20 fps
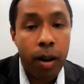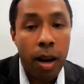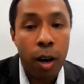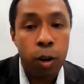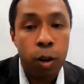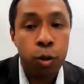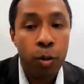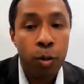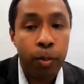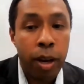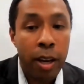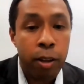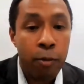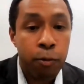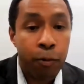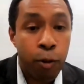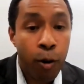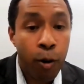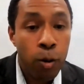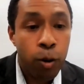how to
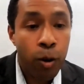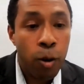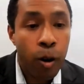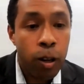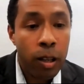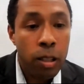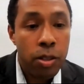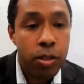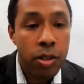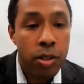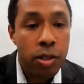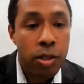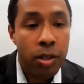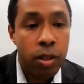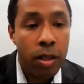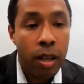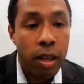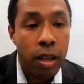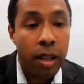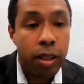make phone calls,
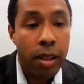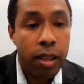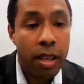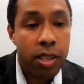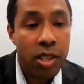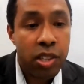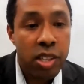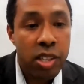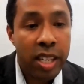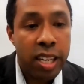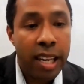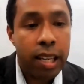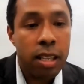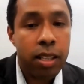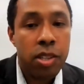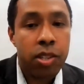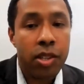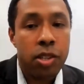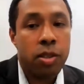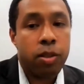these
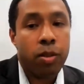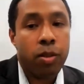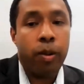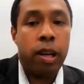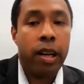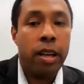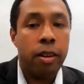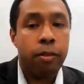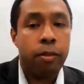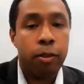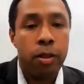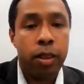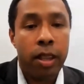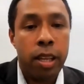skills will give